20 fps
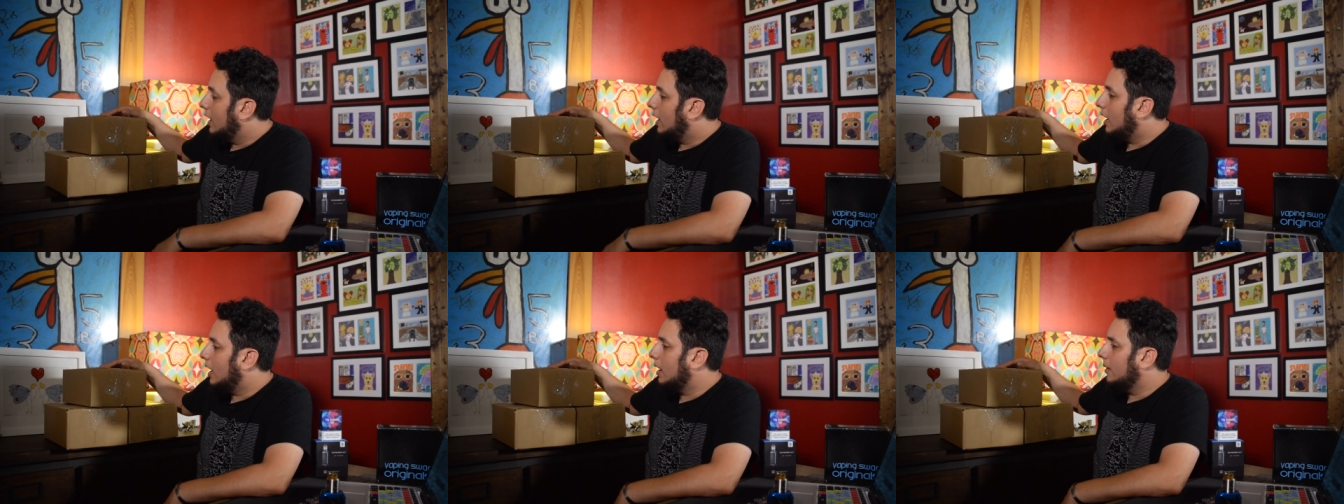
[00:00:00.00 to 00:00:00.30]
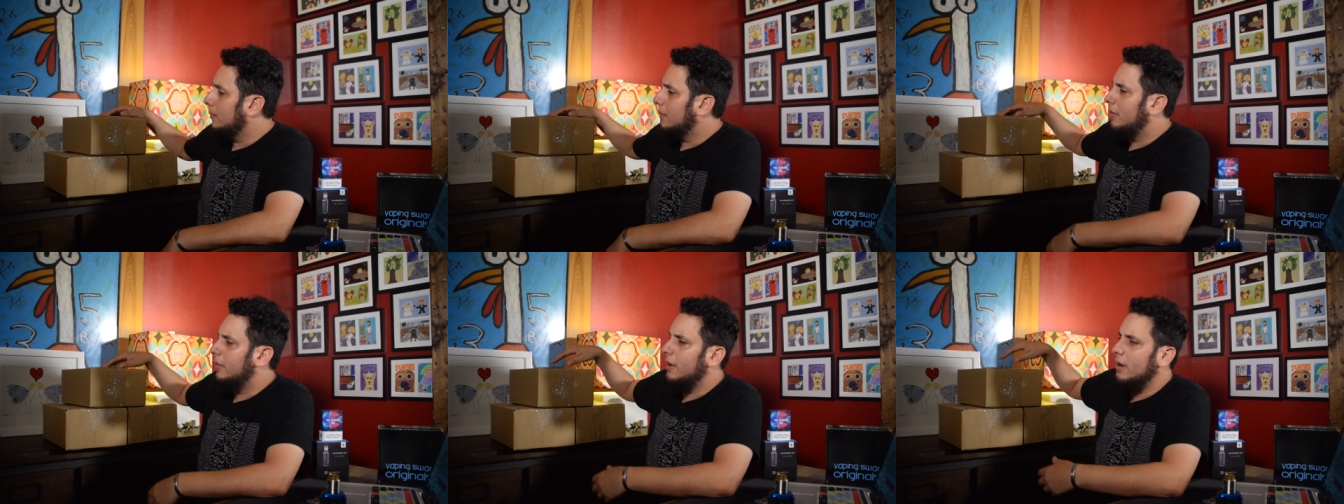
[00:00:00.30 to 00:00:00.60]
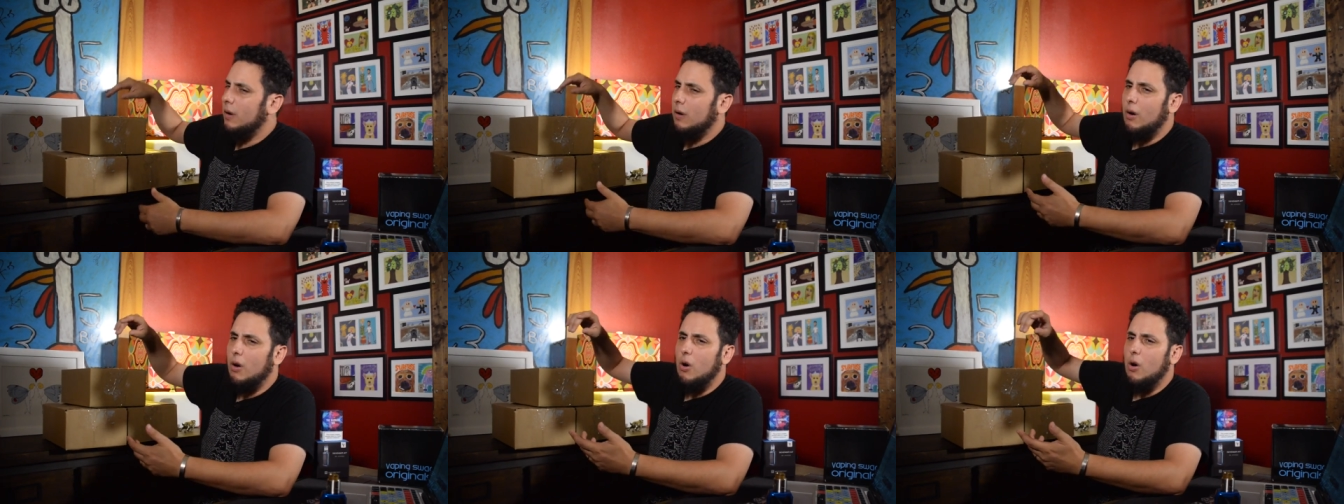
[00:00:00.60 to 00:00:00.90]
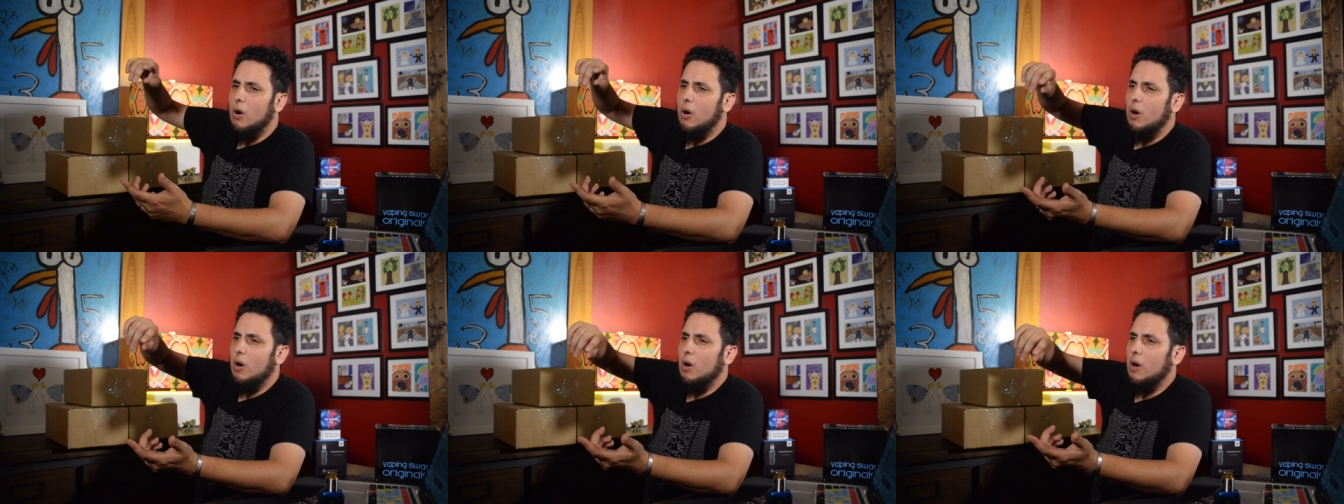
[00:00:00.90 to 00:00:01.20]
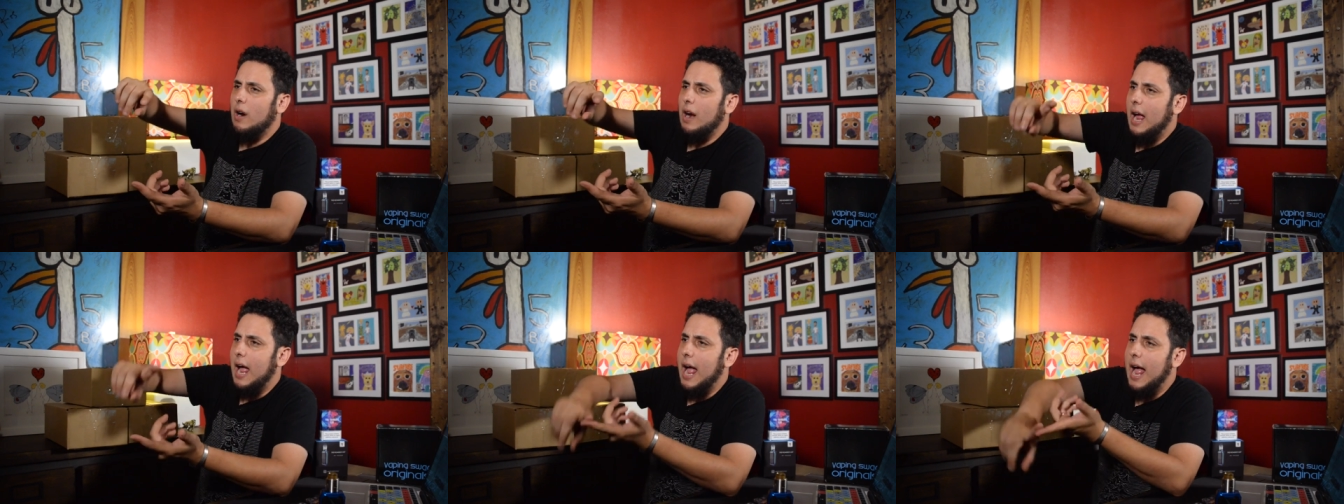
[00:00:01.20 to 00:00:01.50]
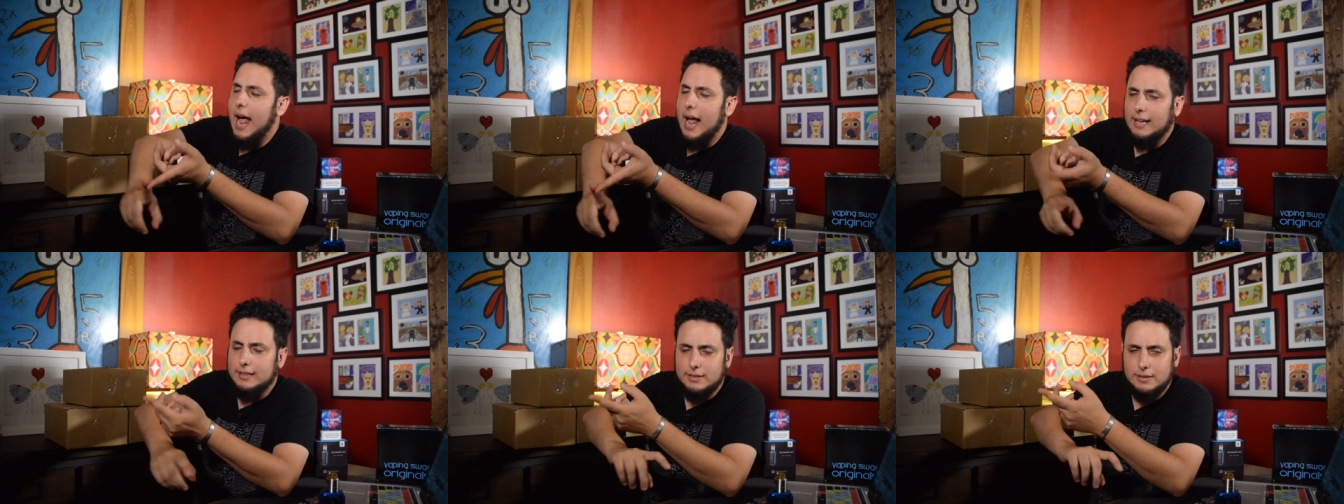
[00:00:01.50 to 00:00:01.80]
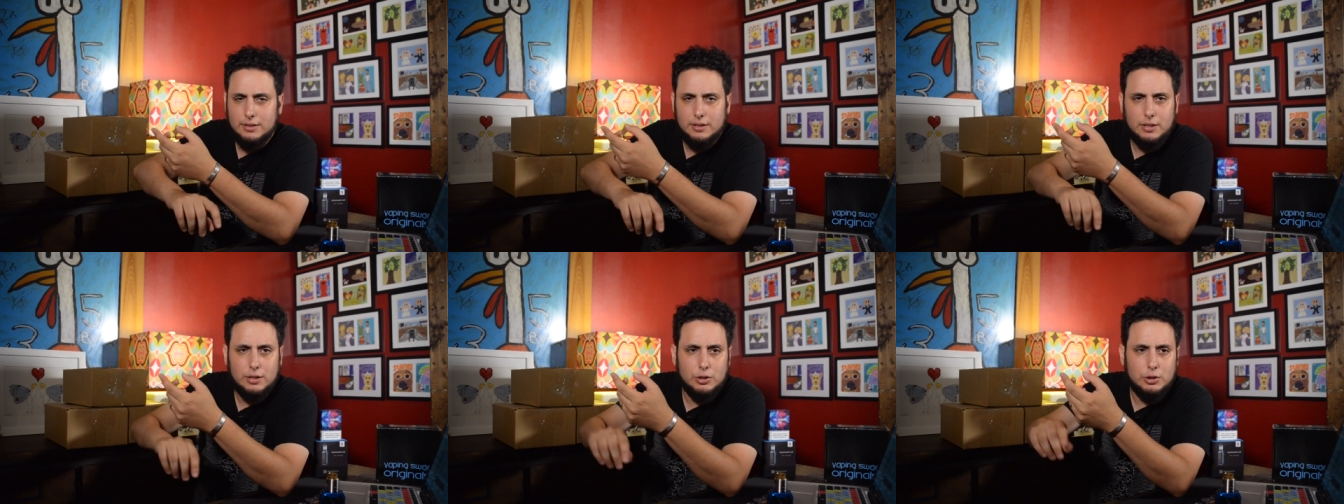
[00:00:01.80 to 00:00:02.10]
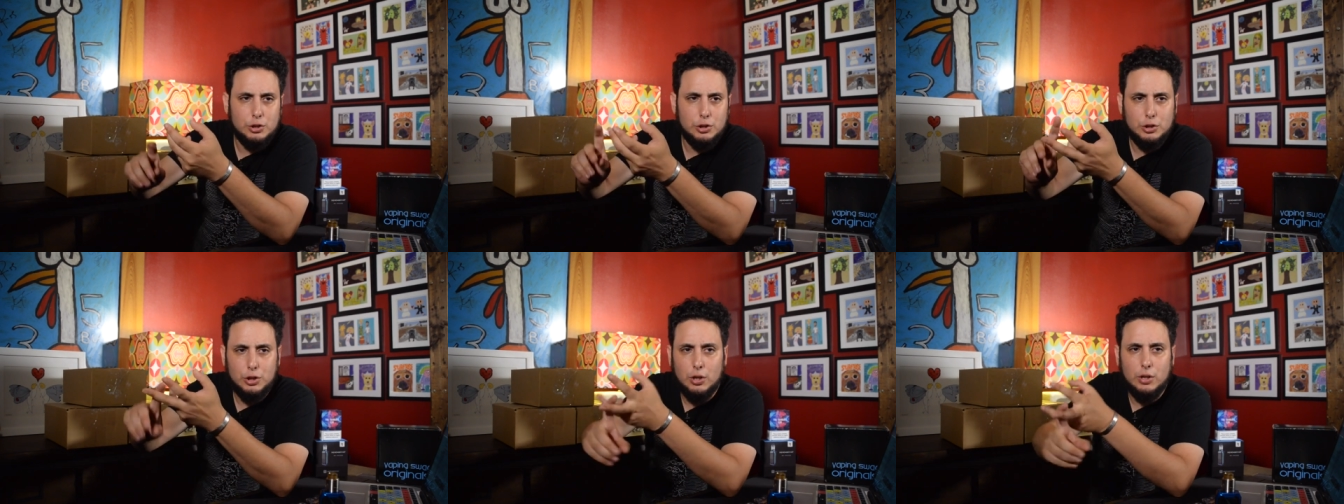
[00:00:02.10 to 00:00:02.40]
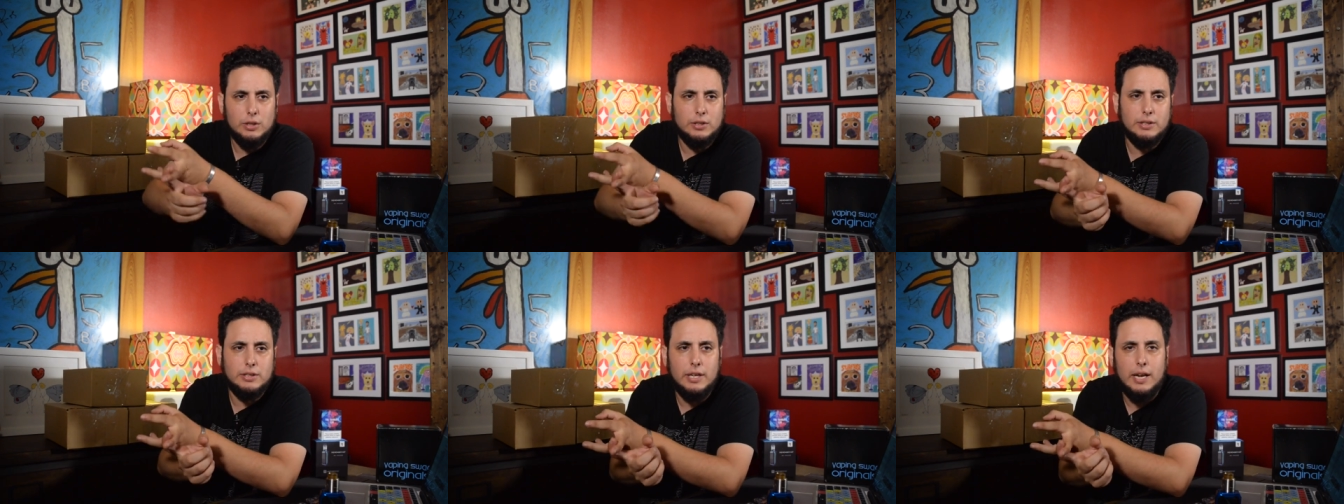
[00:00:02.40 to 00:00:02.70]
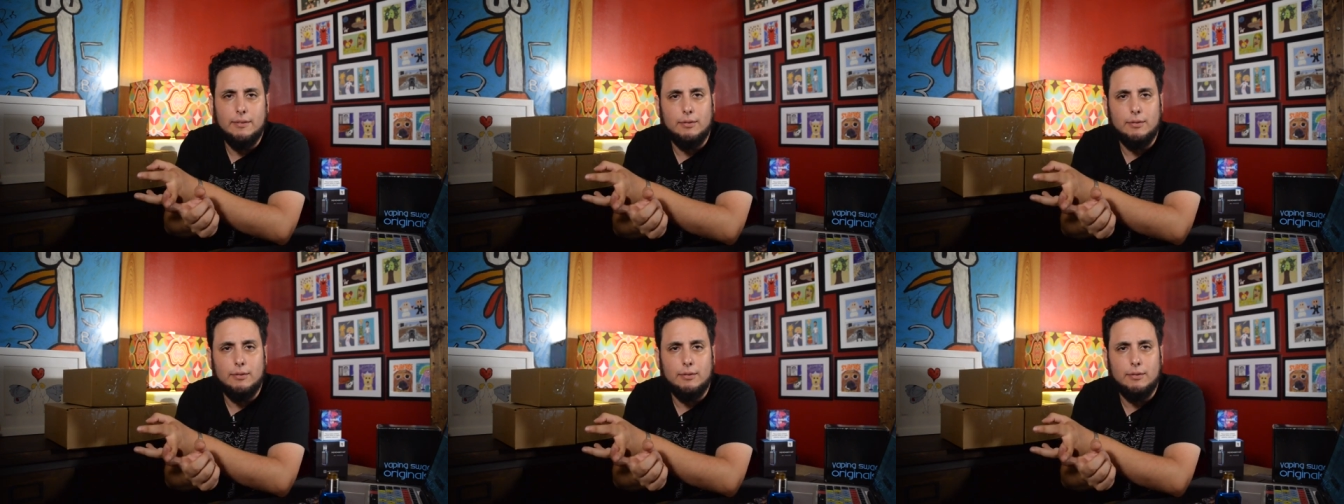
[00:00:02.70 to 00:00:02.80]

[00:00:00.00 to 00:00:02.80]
Um, there are hats. There's shirts.